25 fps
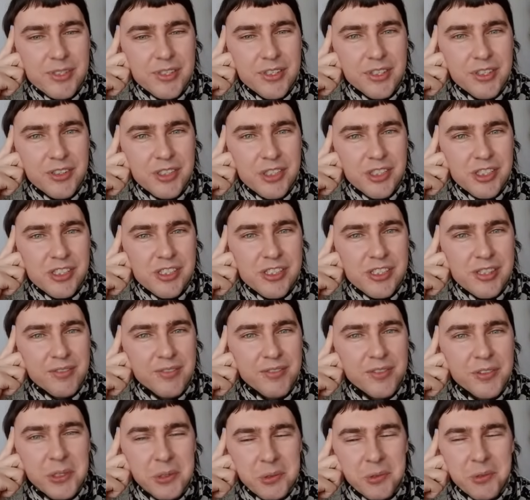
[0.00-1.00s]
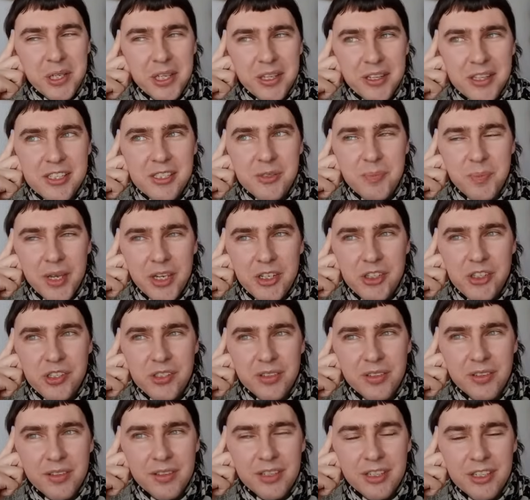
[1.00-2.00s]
they're just something really special.